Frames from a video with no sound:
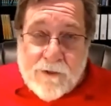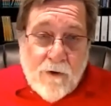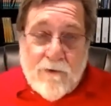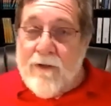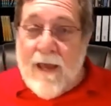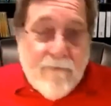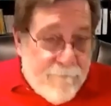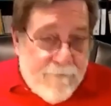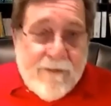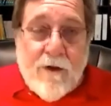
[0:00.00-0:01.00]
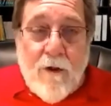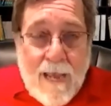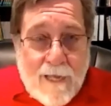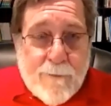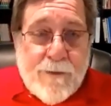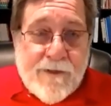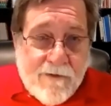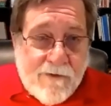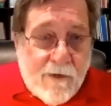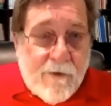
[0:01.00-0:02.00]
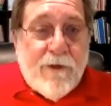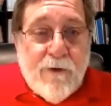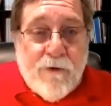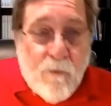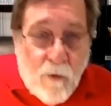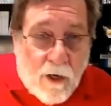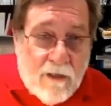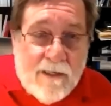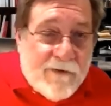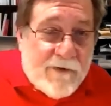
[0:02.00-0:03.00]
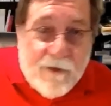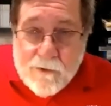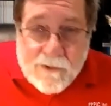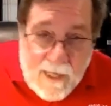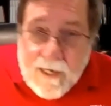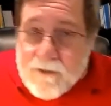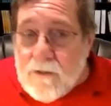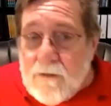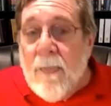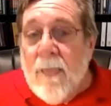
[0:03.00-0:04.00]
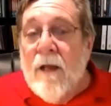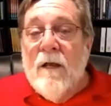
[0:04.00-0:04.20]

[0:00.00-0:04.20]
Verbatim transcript: You know, do they have the physical attributes necessary to do the work? Yes or no is the answer.